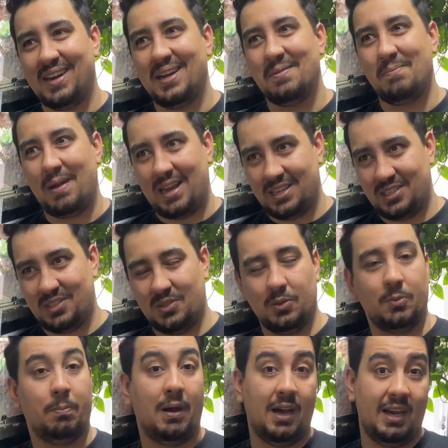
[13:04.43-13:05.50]
Pastel
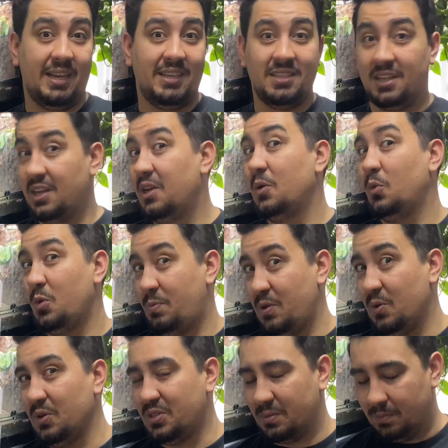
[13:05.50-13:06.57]
Pied would be
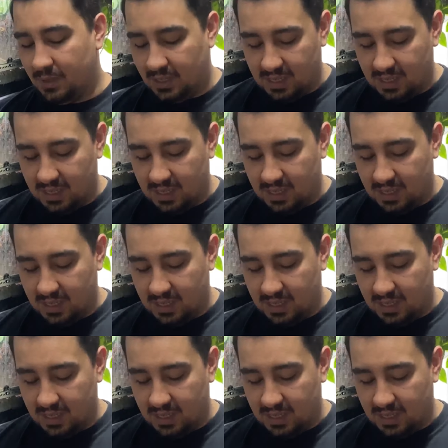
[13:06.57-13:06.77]
awesome.